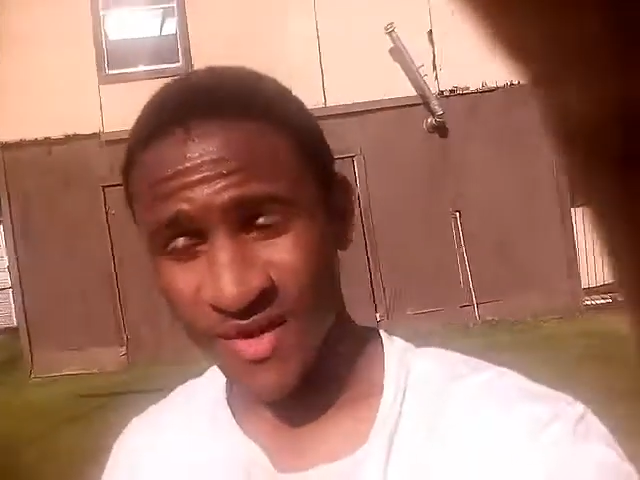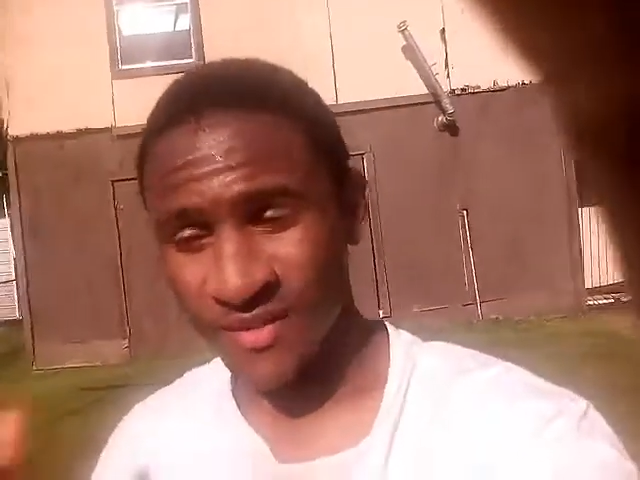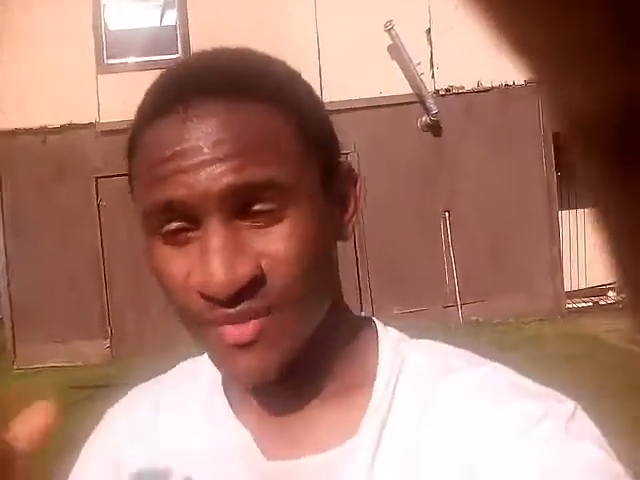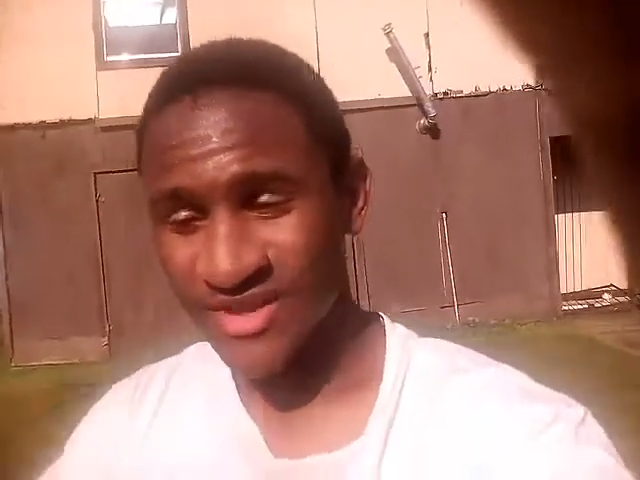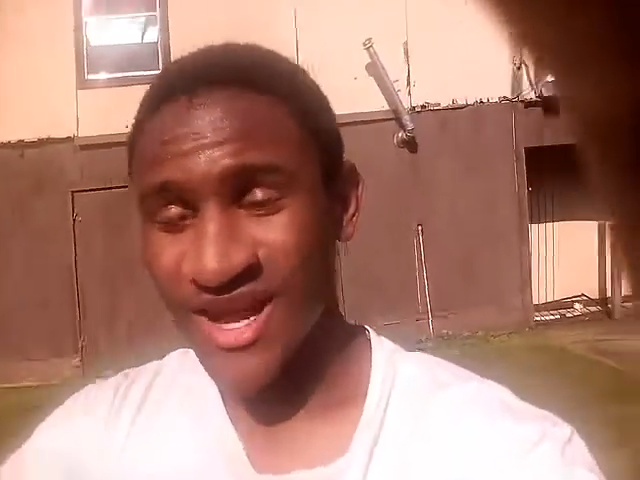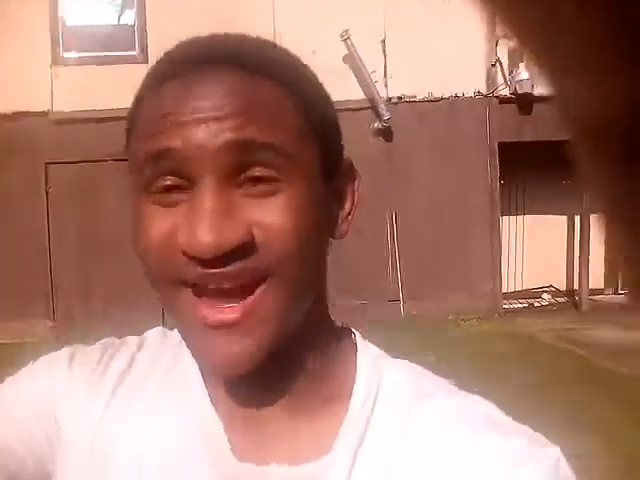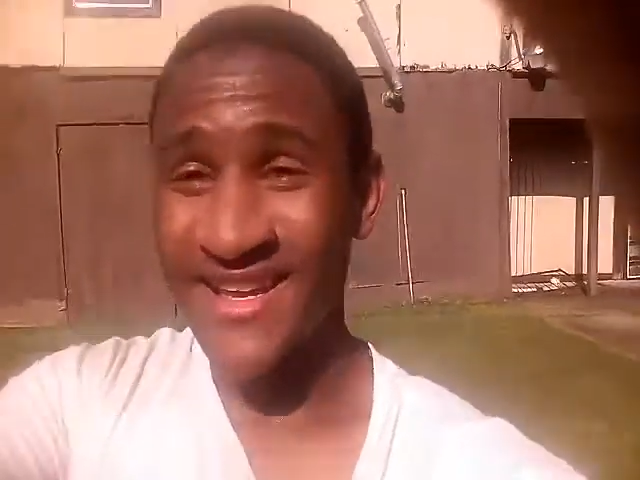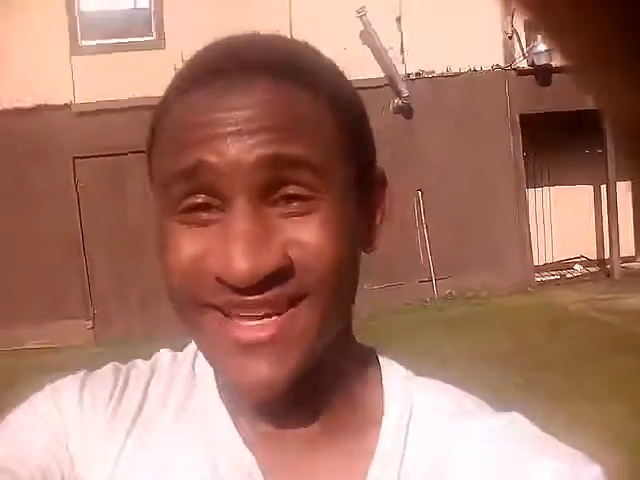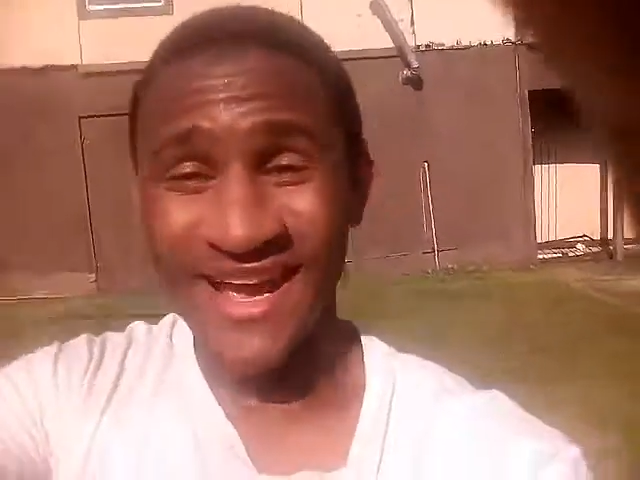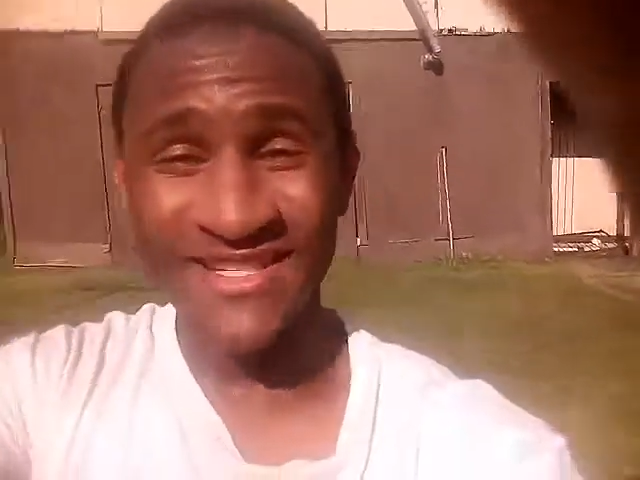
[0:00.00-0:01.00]
But guys,
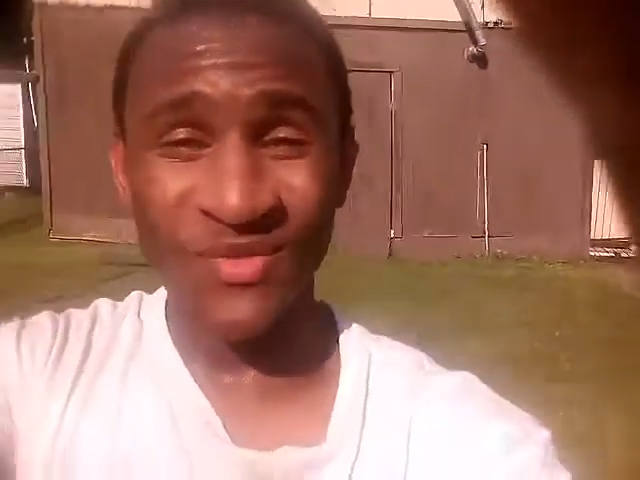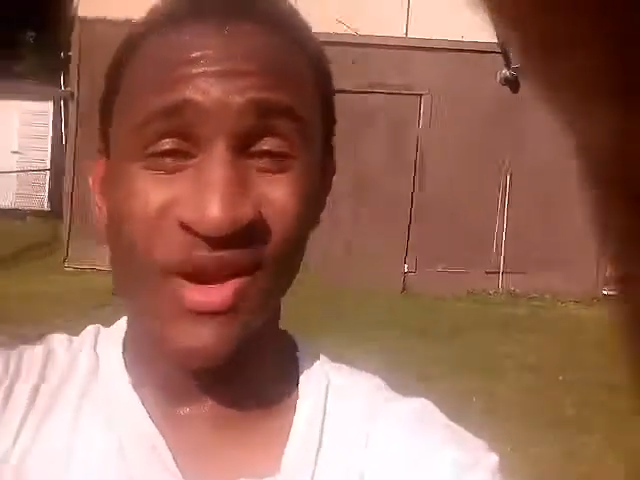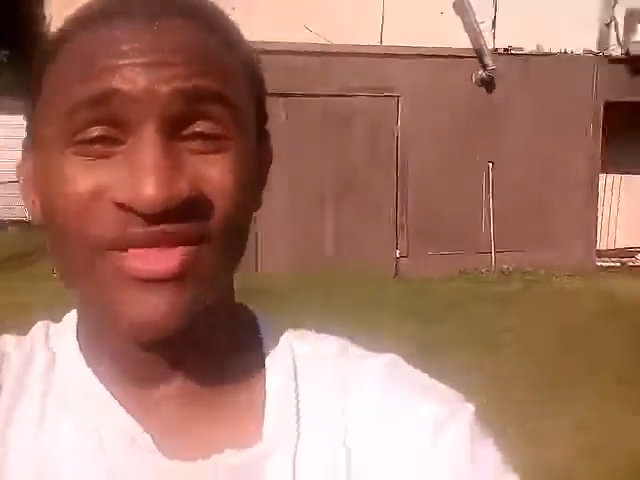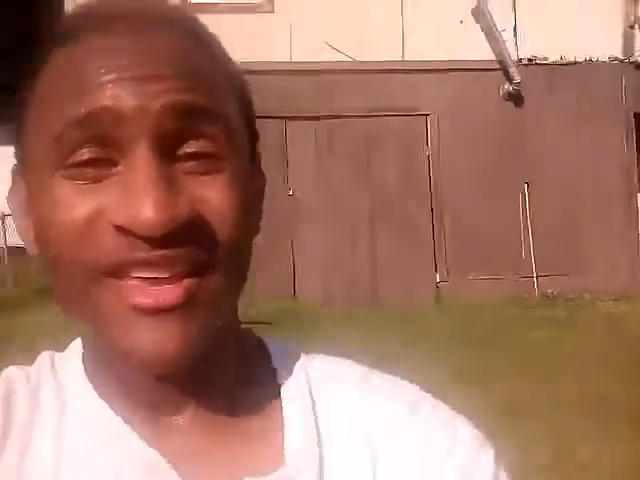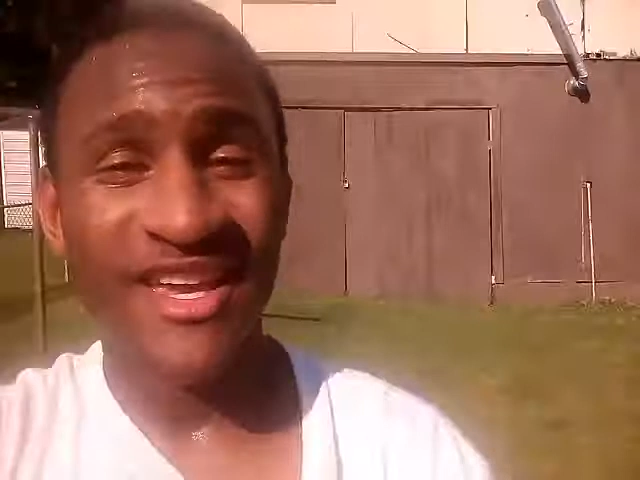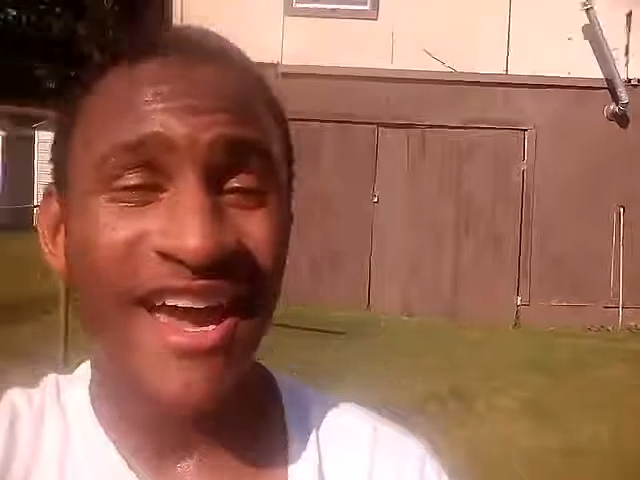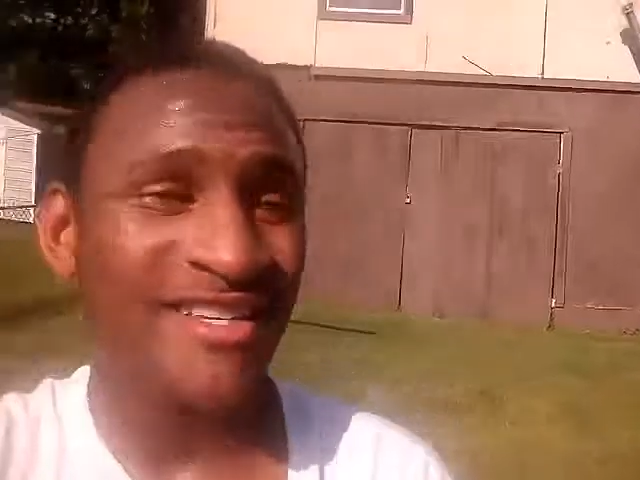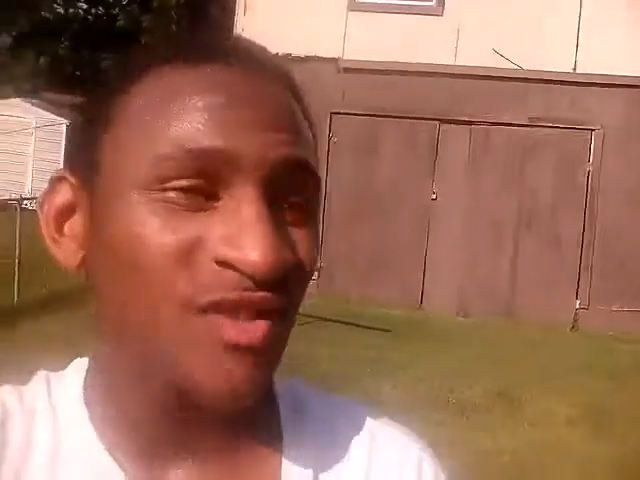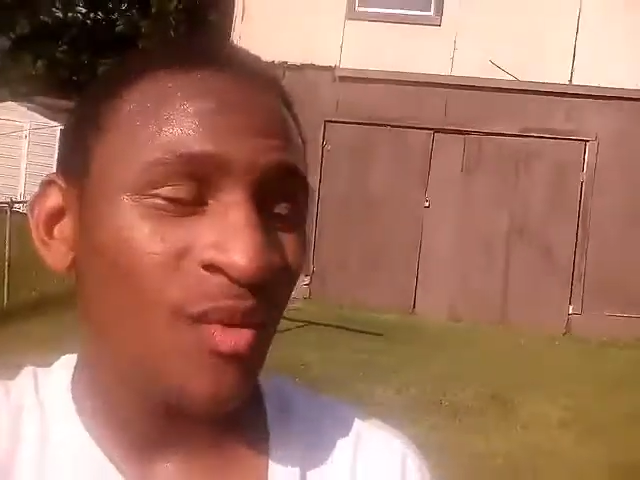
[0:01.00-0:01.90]
I just want to thank you guys so